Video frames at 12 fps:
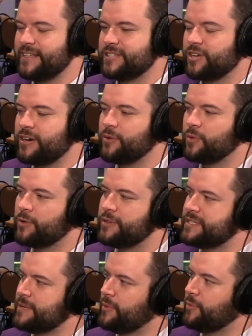starting to work
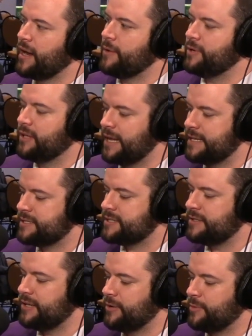with a team. And what I
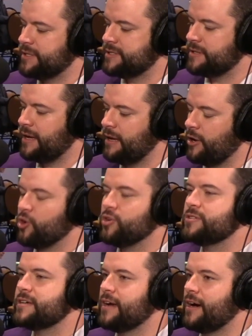realized, was
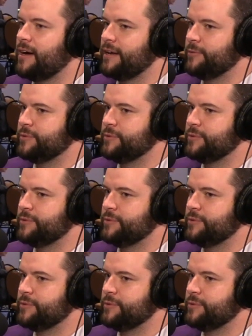early on,